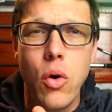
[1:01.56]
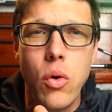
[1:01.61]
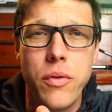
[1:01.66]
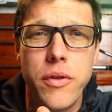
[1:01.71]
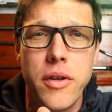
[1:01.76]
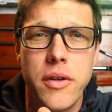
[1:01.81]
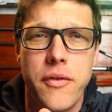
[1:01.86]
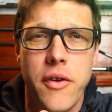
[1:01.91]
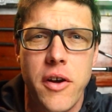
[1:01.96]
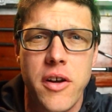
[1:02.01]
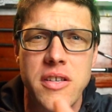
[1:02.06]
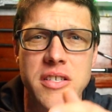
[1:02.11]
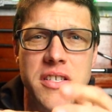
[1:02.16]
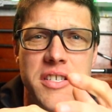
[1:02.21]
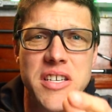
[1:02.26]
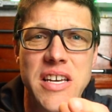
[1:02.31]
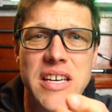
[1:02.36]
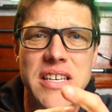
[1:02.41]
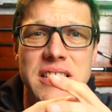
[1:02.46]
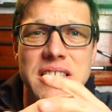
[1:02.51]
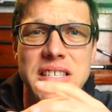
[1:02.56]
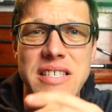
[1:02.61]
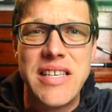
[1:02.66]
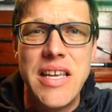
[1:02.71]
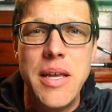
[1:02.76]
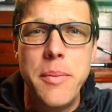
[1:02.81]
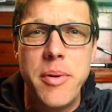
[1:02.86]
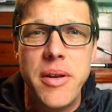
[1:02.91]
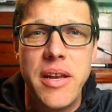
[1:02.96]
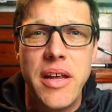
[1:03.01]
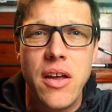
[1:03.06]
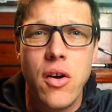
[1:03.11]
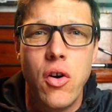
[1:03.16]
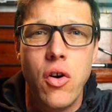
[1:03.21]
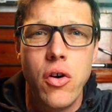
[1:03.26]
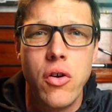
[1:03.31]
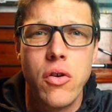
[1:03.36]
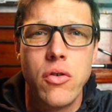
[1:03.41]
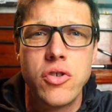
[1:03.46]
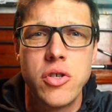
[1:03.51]
All the advice suggests that CBD
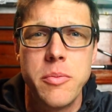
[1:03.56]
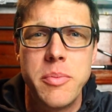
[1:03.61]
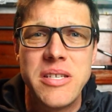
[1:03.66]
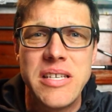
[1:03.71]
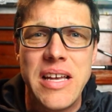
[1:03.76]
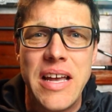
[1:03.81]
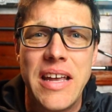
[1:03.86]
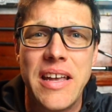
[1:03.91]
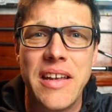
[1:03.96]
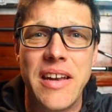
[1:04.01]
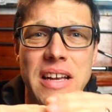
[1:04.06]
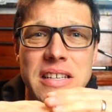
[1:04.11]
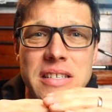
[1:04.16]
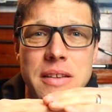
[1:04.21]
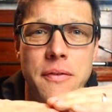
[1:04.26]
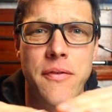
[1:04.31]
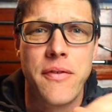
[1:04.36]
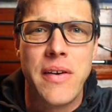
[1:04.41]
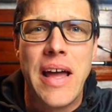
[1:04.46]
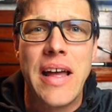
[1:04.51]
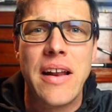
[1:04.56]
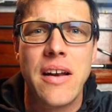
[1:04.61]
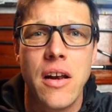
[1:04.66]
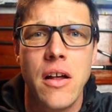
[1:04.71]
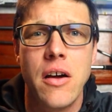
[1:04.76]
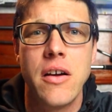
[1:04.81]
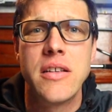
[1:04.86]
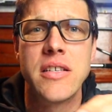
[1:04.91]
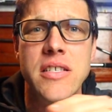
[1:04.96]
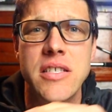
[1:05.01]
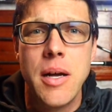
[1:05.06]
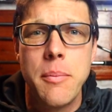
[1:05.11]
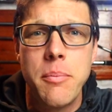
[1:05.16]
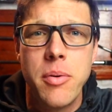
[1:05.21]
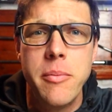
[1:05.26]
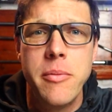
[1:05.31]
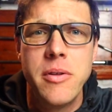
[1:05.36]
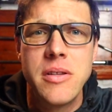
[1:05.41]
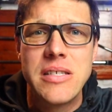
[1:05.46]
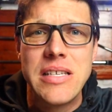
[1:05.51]
oil should be taken as a flatline
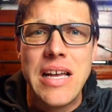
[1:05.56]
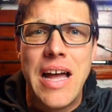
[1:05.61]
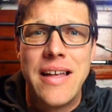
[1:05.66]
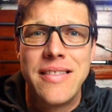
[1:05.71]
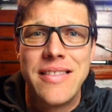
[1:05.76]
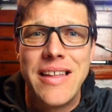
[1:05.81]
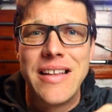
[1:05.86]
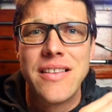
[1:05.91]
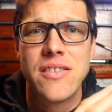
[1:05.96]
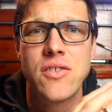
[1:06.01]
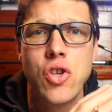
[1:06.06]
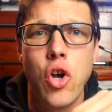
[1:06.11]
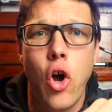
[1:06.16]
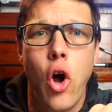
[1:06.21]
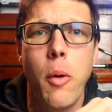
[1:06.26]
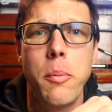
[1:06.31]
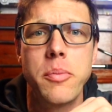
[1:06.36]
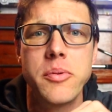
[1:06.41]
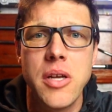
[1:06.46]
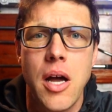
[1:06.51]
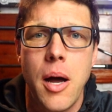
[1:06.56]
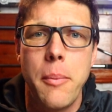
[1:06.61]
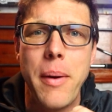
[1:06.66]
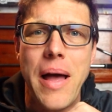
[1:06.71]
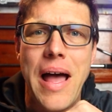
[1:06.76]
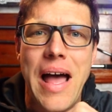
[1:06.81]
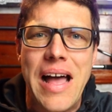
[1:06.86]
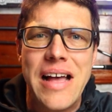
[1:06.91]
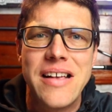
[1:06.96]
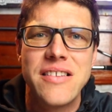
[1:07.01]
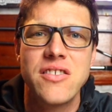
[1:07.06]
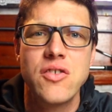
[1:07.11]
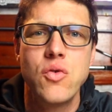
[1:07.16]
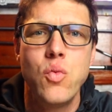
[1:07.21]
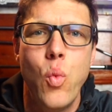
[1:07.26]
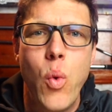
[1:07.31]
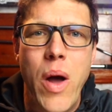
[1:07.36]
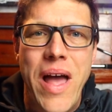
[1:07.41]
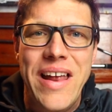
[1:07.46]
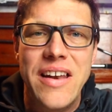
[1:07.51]
supplement and then topped up as
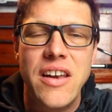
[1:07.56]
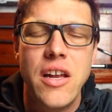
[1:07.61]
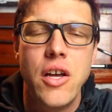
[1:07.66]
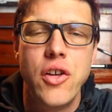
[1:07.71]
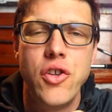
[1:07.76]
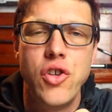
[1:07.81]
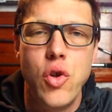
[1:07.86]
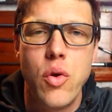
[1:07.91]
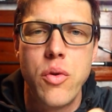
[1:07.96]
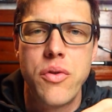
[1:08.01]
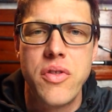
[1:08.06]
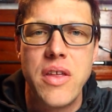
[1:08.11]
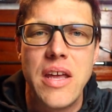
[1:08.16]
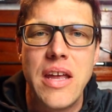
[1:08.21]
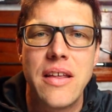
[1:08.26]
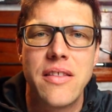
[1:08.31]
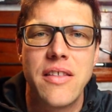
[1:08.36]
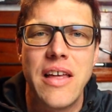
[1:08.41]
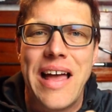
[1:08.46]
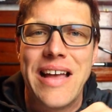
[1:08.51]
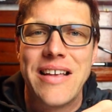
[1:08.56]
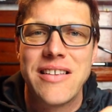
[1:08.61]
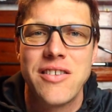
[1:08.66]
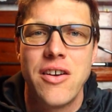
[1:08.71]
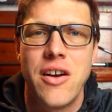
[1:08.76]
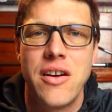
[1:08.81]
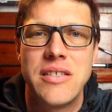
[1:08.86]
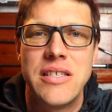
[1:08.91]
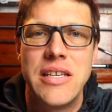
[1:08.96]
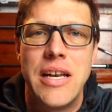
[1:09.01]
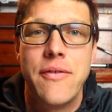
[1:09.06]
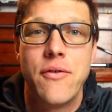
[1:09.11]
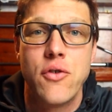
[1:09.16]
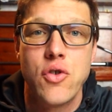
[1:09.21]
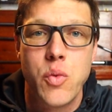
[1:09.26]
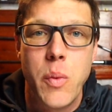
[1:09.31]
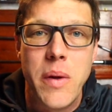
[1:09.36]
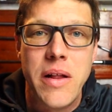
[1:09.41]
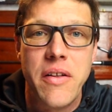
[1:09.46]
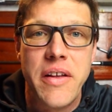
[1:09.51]
and when you think that anxiety
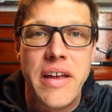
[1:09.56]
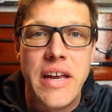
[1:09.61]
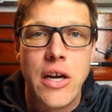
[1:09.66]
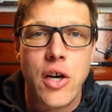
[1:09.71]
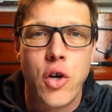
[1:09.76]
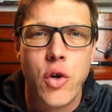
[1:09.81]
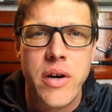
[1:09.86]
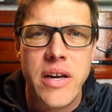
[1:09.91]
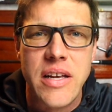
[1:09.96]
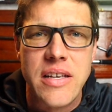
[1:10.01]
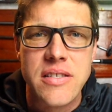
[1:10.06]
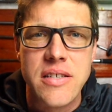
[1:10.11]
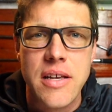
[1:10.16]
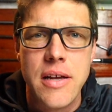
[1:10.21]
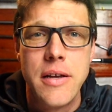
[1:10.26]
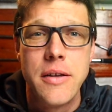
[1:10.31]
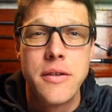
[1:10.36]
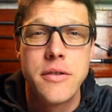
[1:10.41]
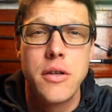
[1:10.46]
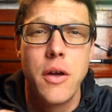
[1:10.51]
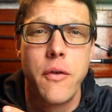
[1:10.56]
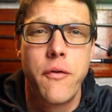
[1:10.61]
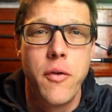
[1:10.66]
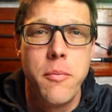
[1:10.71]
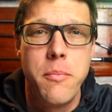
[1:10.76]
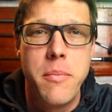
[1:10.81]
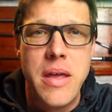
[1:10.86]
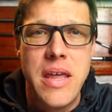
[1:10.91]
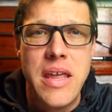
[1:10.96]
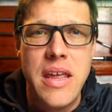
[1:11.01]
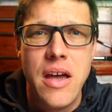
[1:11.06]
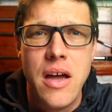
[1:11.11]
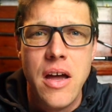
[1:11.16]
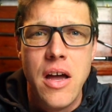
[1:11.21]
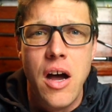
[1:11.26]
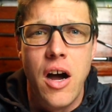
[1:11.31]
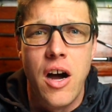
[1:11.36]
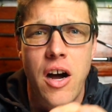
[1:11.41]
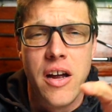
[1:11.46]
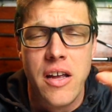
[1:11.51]
levels will increase. So for me,
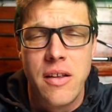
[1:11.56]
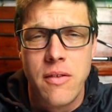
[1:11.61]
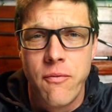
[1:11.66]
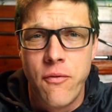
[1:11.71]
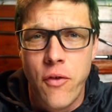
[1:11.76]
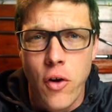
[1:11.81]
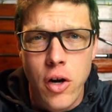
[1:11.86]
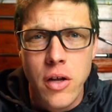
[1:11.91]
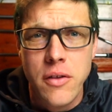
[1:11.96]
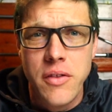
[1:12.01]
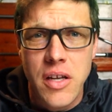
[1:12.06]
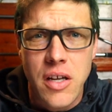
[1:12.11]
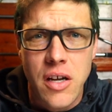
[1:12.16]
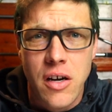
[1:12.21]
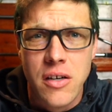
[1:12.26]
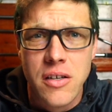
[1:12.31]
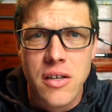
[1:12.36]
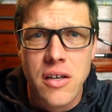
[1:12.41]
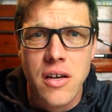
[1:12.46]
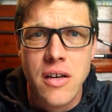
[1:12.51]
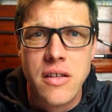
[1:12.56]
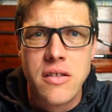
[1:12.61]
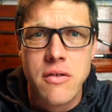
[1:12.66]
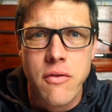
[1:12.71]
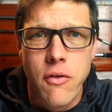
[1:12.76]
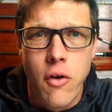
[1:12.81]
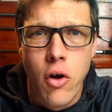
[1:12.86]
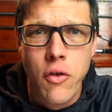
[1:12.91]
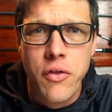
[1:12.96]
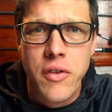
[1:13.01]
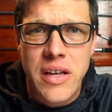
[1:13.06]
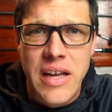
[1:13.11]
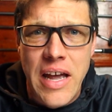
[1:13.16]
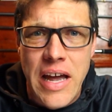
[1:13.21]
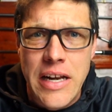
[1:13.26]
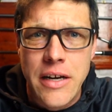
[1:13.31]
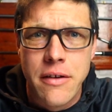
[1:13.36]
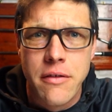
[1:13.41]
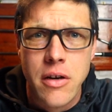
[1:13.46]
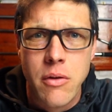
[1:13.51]
I followed the guidelines on the
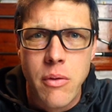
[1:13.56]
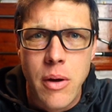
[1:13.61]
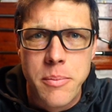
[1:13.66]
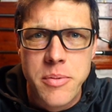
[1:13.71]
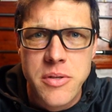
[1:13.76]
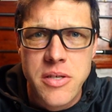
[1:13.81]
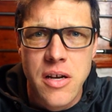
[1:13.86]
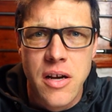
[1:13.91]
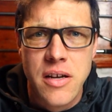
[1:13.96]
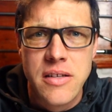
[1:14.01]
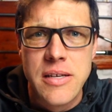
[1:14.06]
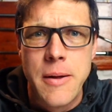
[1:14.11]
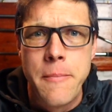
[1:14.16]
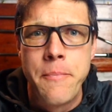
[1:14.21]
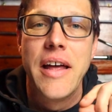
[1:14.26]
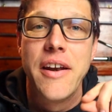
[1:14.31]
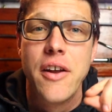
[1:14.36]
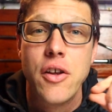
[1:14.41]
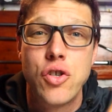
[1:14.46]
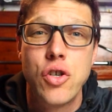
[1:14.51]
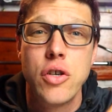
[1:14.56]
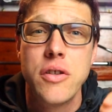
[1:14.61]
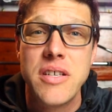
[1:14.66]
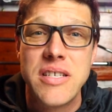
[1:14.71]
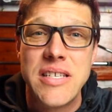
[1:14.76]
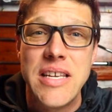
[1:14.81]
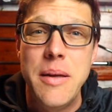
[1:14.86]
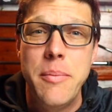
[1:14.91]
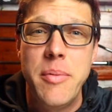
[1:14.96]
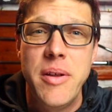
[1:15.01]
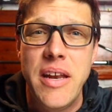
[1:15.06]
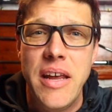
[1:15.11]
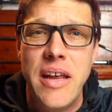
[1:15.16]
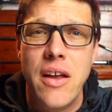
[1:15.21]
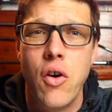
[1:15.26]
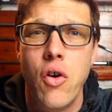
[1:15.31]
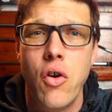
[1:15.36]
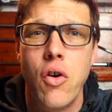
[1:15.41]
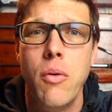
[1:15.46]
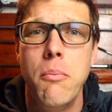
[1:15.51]
Cannery website and I took the CBD
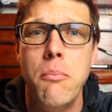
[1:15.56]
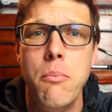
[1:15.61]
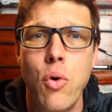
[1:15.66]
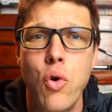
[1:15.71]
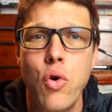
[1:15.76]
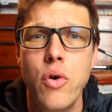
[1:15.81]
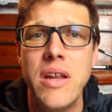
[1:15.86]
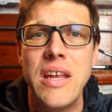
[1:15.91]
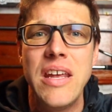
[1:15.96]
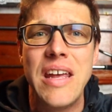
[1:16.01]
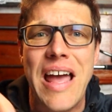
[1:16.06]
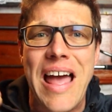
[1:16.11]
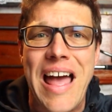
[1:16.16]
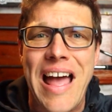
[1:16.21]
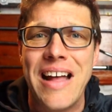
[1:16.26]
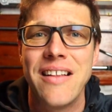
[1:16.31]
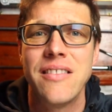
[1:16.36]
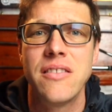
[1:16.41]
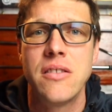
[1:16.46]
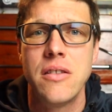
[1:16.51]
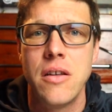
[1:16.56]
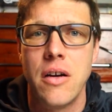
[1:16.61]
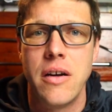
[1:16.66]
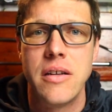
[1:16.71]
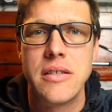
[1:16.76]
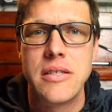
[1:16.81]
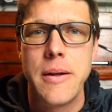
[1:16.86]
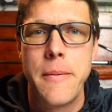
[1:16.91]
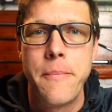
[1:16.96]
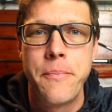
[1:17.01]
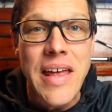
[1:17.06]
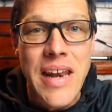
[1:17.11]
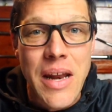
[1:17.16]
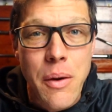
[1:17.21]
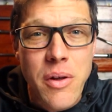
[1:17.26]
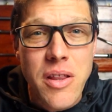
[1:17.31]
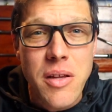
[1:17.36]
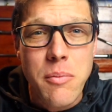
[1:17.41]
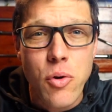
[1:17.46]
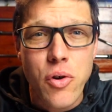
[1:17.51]
oil morning and night.
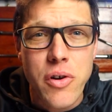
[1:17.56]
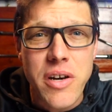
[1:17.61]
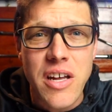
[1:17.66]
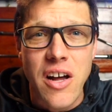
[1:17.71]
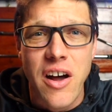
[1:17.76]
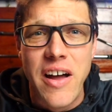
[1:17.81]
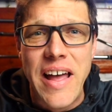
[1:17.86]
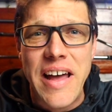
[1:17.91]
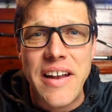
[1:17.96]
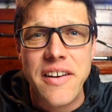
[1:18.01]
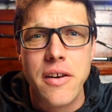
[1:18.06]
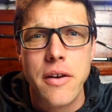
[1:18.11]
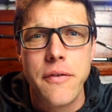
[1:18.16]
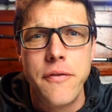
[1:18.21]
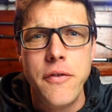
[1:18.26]
Now in the morning I added a